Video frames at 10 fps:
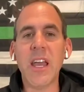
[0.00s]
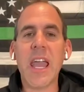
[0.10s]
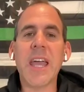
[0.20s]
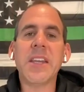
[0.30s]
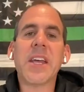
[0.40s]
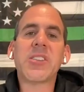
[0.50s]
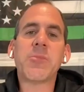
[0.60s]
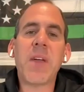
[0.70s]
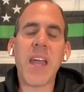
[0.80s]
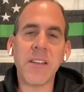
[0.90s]
and
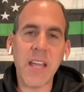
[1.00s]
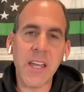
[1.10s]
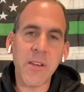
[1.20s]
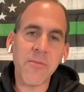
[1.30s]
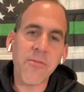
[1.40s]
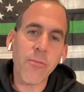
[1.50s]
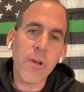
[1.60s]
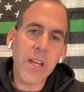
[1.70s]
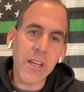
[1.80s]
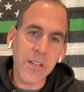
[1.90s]
expand and
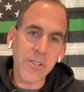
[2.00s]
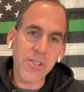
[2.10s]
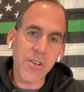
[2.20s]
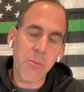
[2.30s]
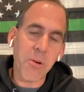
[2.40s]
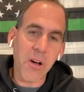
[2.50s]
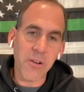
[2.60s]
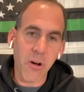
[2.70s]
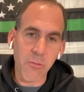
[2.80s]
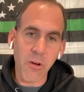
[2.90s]
infringe upon
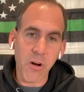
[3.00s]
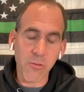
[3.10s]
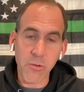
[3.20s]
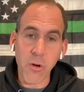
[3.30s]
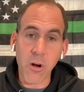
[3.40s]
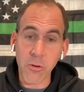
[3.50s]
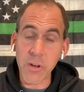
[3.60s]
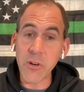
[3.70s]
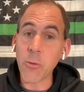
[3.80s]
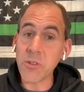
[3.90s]
our
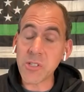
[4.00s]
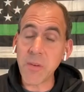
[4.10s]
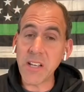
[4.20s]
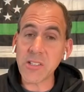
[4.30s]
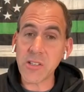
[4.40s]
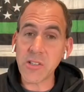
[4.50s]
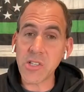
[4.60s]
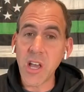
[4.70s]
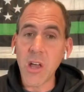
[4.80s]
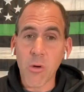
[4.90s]
green open spaces.
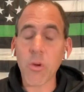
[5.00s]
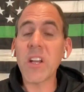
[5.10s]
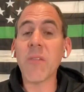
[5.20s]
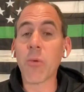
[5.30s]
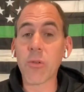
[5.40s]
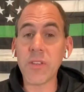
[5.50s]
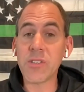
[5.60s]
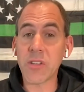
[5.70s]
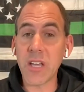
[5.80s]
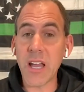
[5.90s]
We're going to have more of
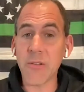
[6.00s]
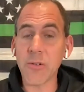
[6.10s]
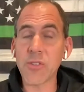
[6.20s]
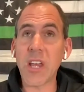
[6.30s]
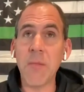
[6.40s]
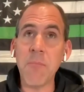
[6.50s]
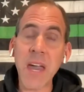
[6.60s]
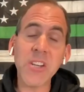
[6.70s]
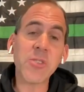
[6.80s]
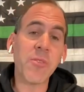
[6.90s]
these encounters, and
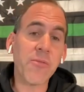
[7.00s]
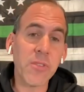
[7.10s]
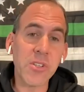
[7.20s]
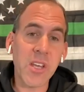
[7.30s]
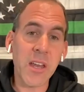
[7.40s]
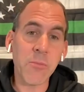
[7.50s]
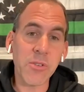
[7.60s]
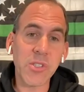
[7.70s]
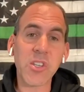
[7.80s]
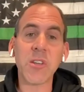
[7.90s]
management for these
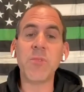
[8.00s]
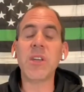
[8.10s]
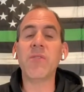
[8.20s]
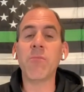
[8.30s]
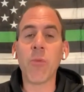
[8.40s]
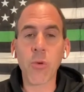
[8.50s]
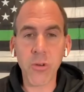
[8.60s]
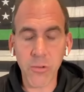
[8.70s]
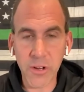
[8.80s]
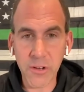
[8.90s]
animals is going to be even more
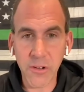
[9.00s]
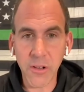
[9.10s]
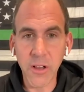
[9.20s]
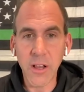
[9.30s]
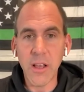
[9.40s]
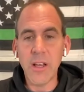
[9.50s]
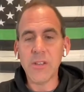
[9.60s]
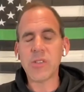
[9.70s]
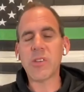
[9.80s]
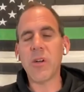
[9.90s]
critical.
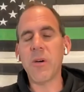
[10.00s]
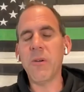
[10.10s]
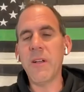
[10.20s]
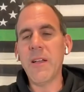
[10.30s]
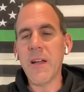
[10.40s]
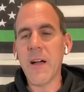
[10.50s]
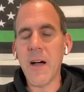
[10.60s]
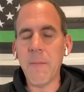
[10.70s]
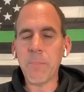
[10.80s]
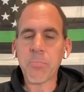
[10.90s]
So
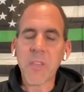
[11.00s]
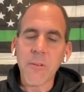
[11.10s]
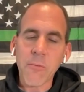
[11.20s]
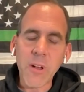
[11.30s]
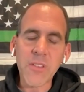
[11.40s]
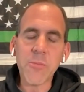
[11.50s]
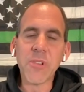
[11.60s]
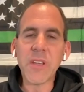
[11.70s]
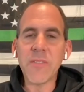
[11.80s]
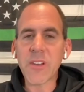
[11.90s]
whether you
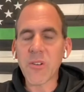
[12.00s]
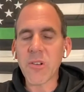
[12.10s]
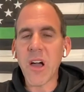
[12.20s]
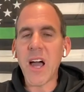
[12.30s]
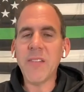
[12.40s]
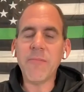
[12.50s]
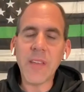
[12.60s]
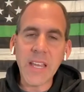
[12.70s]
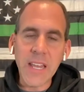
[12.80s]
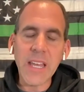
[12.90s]
believe in it or not,
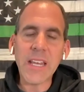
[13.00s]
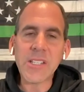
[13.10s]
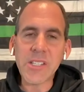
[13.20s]
it is